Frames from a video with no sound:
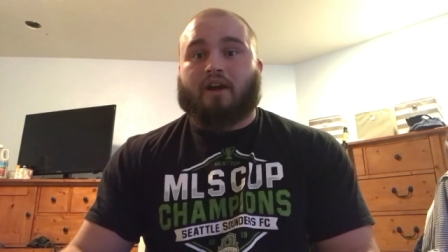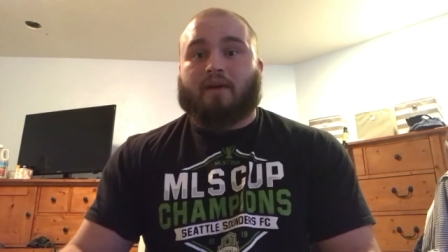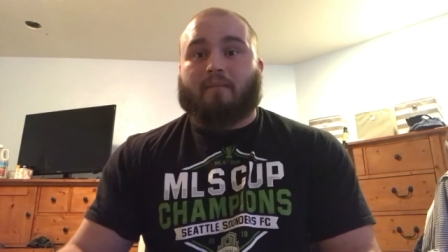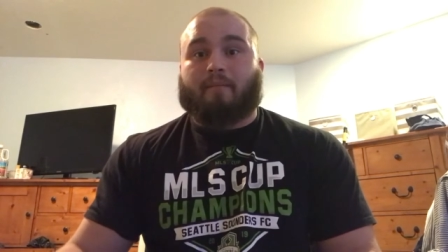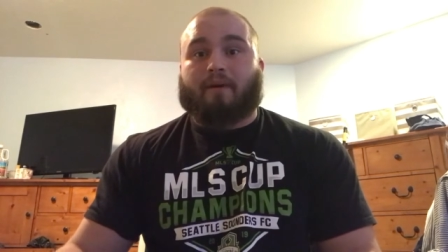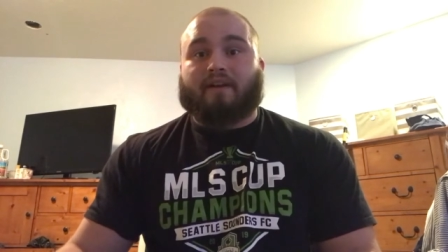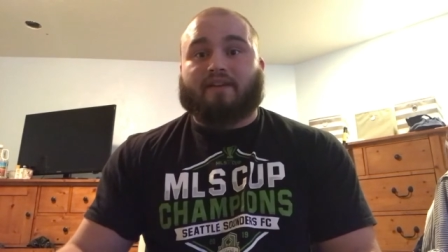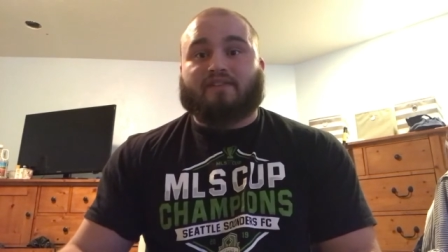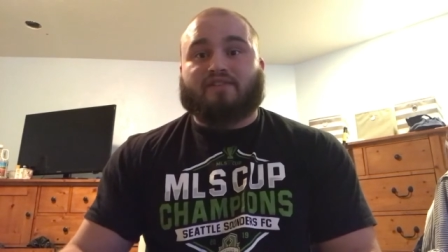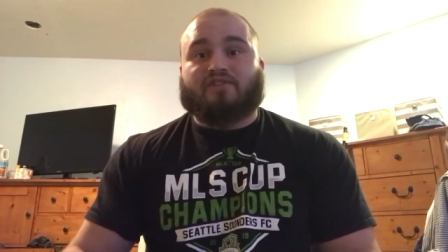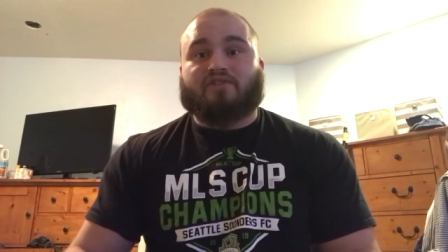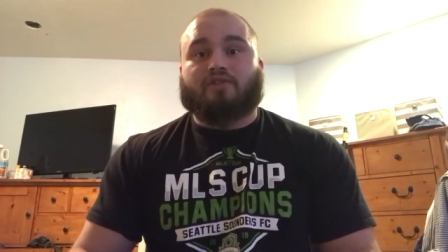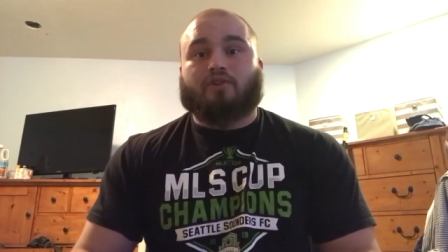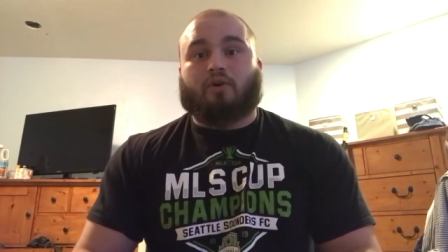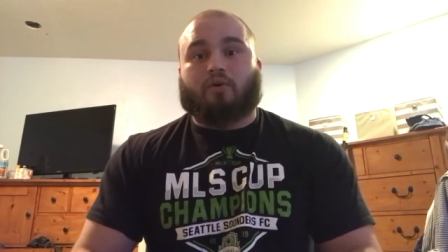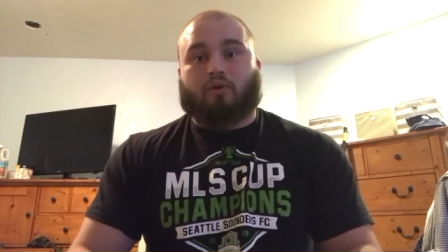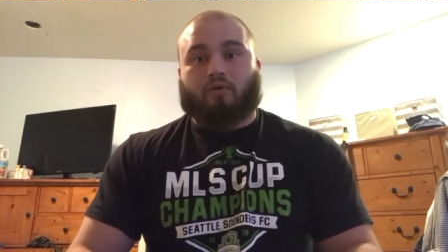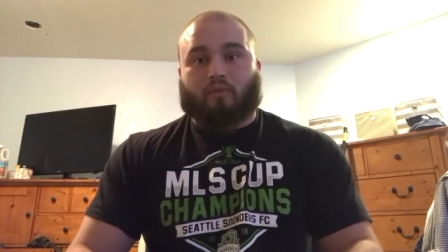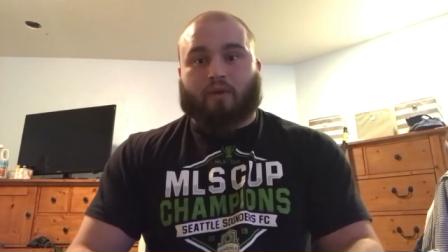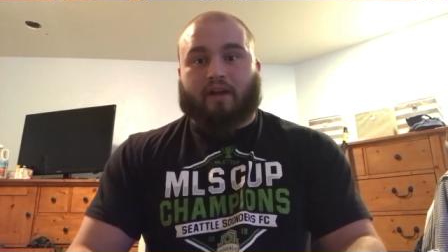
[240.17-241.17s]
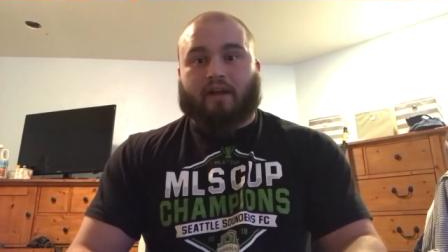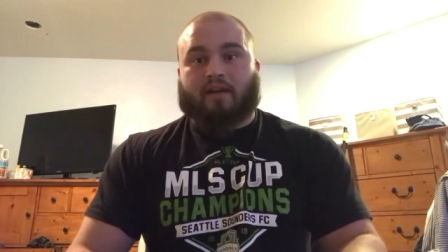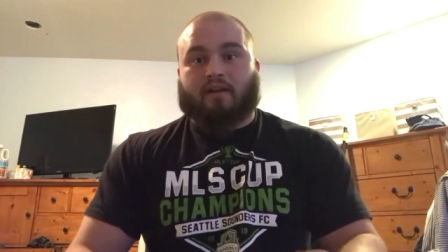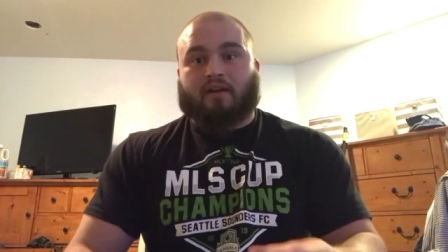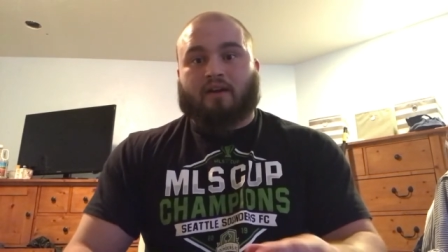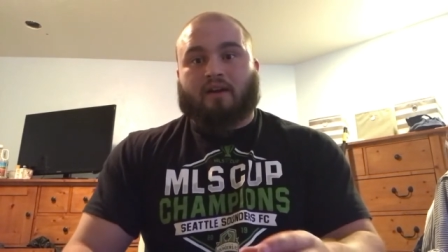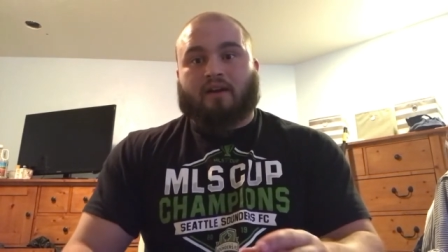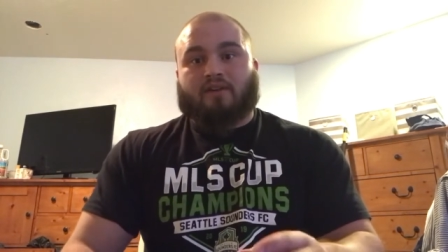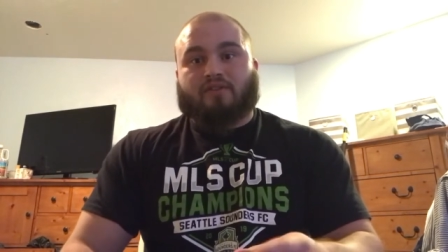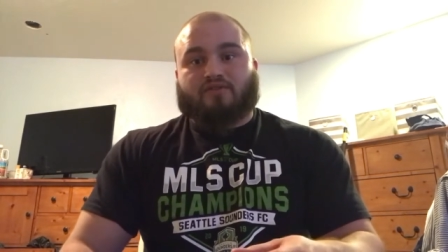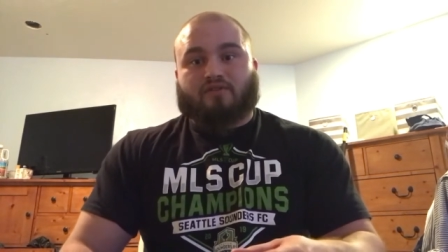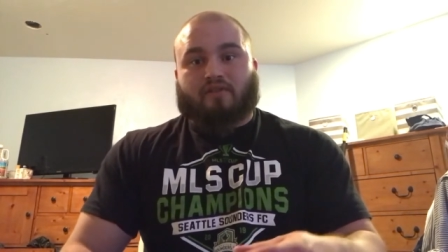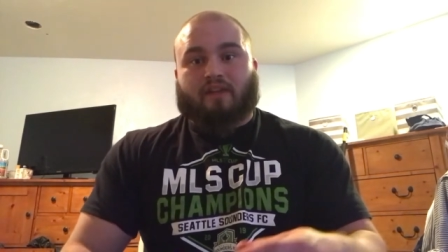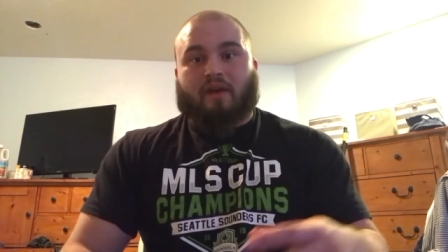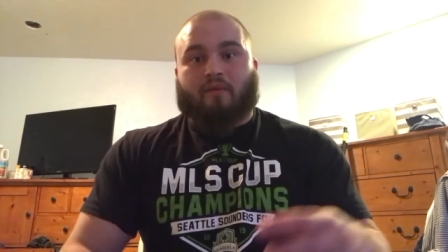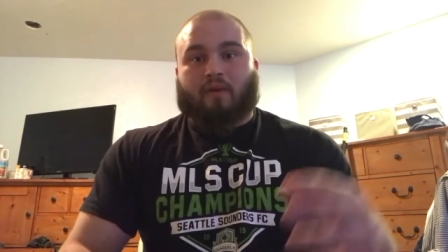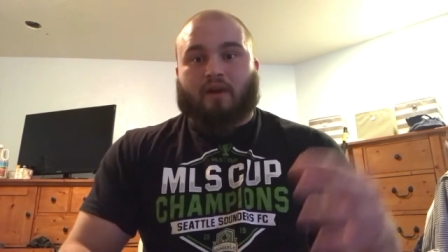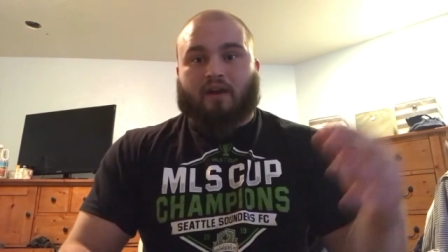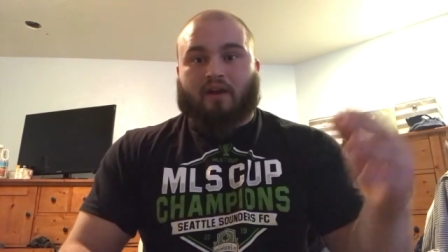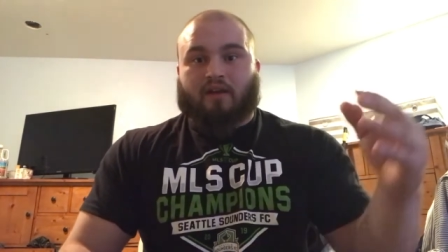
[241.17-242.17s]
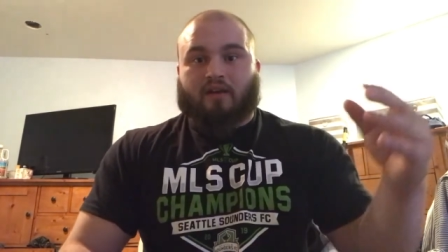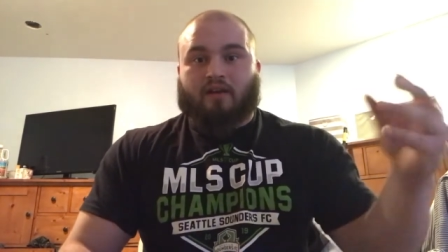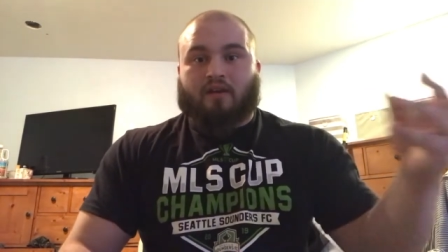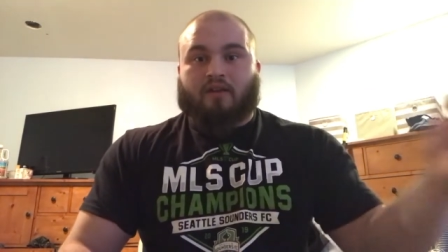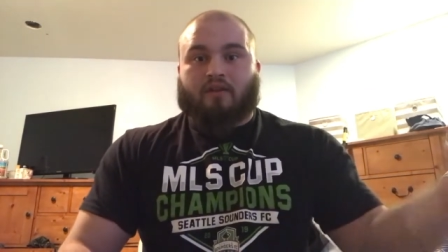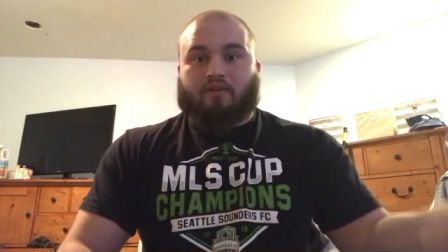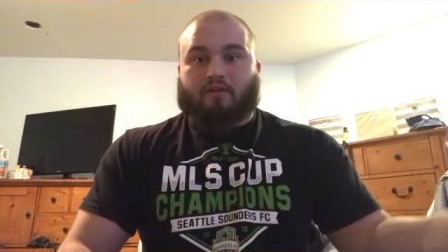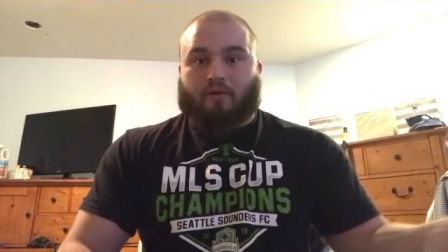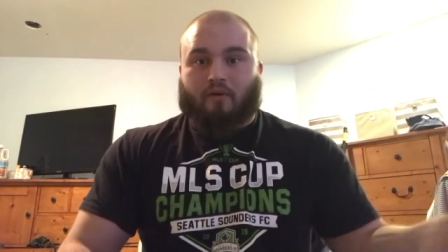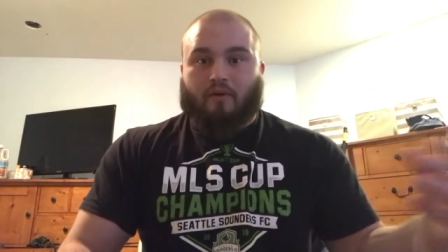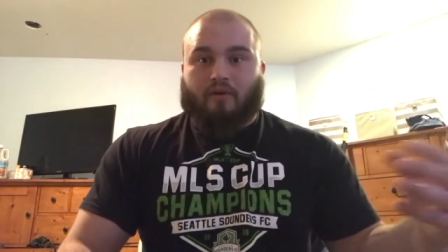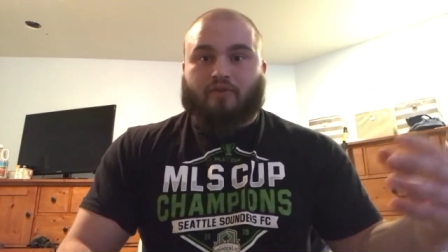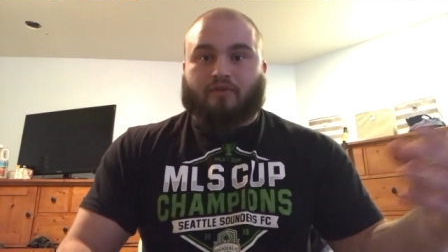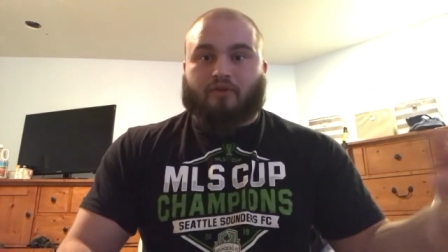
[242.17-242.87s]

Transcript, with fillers: by a slower rate so that way the,